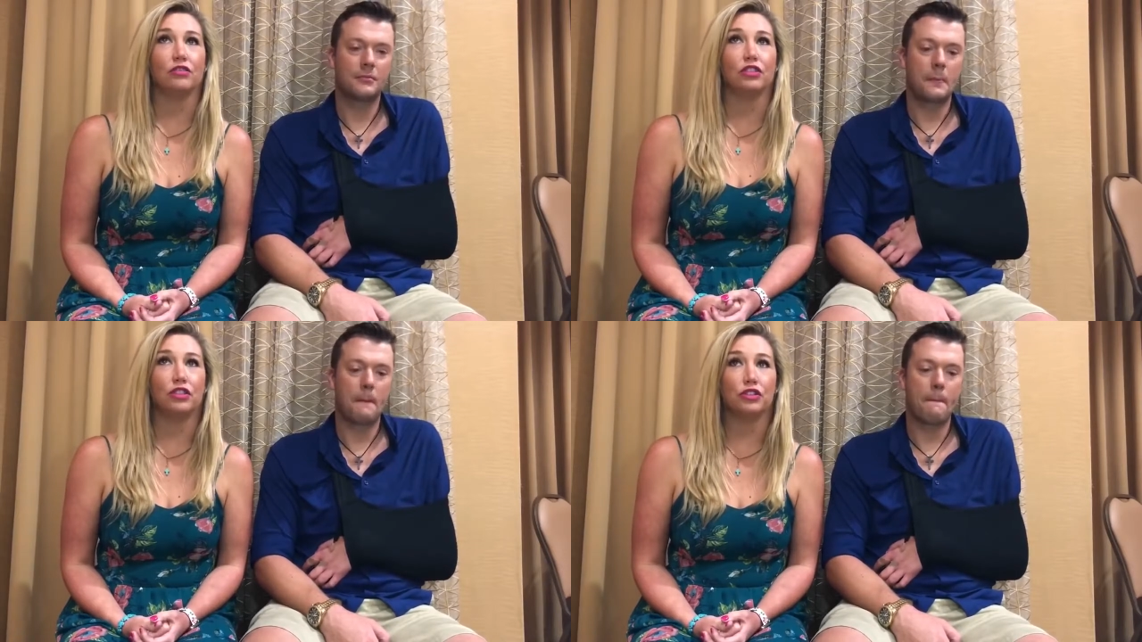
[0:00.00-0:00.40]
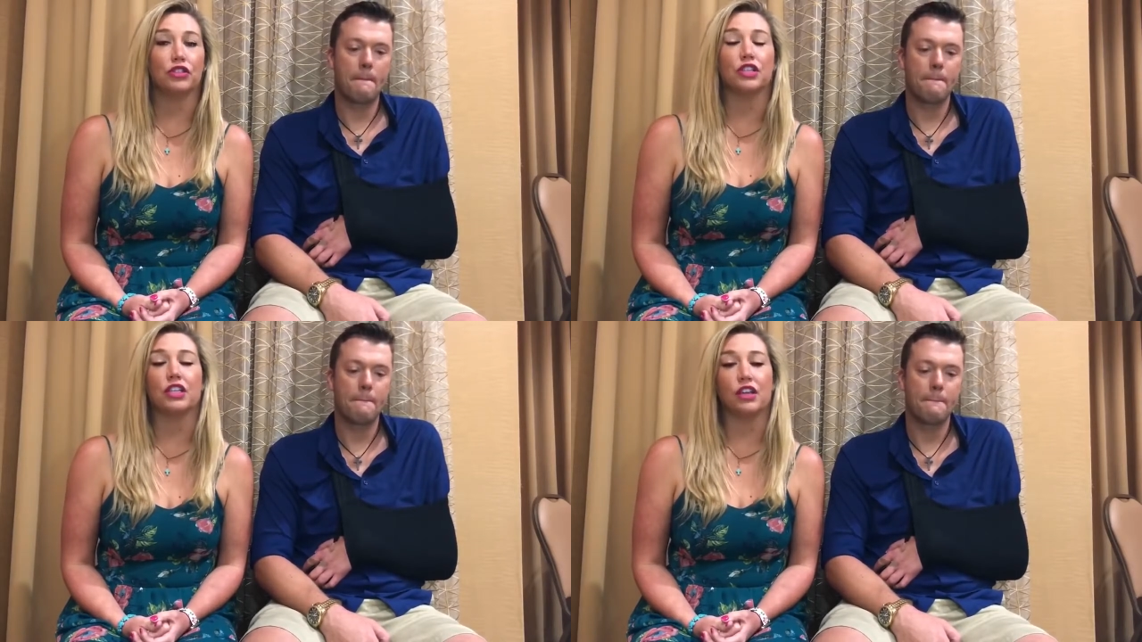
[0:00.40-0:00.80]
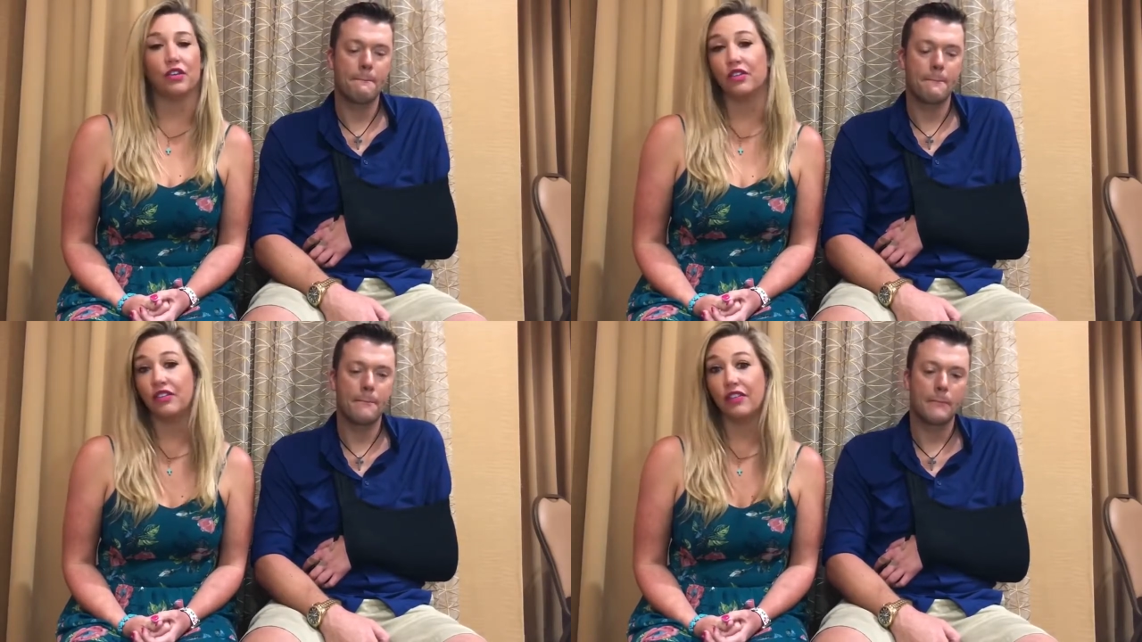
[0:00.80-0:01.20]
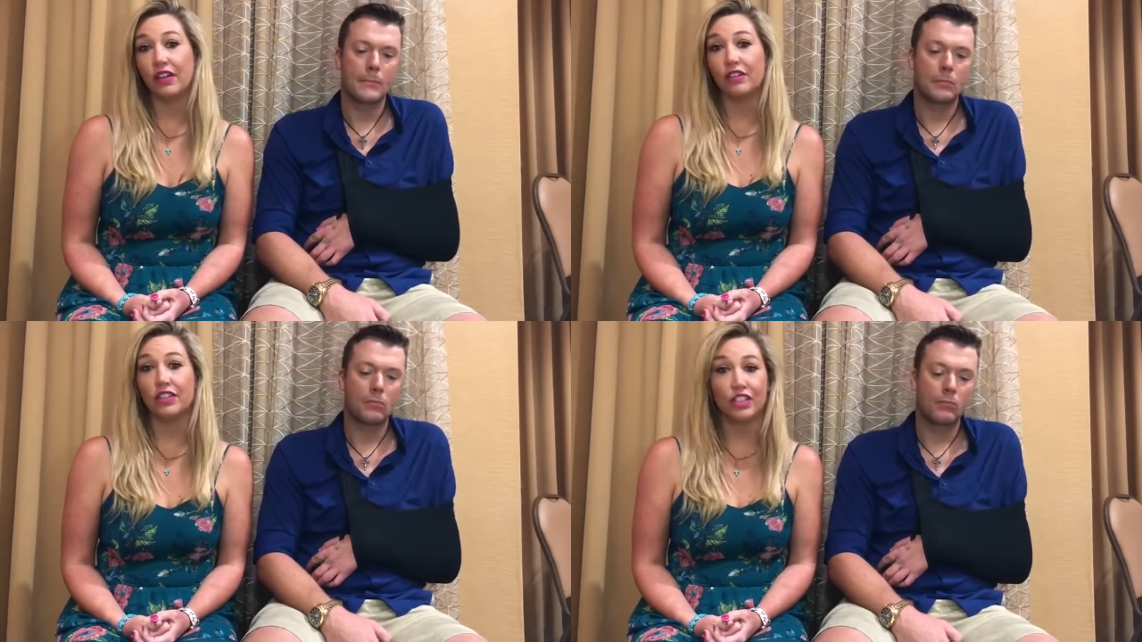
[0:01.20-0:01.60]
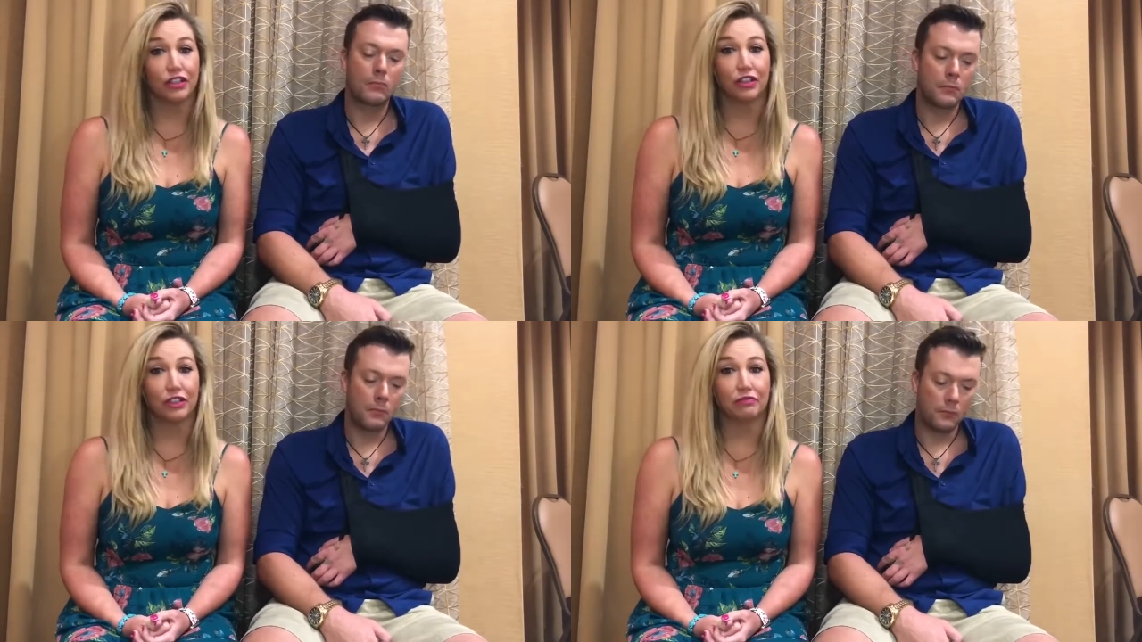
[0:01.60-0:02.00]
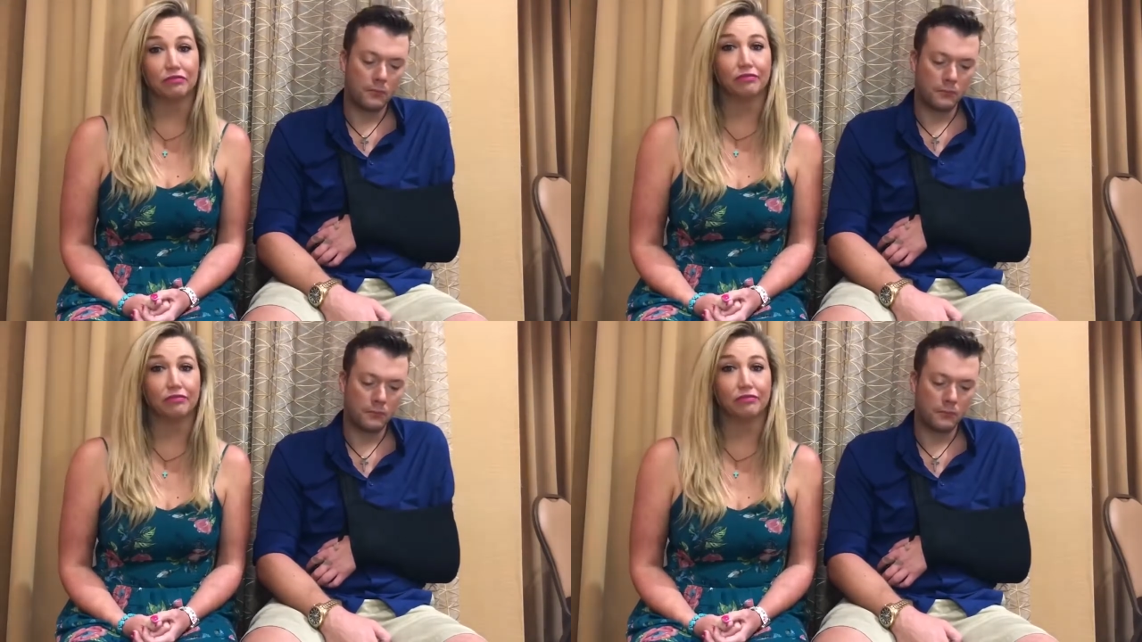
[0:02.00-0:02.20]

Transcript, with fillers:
Speaker 1: usually only found in children.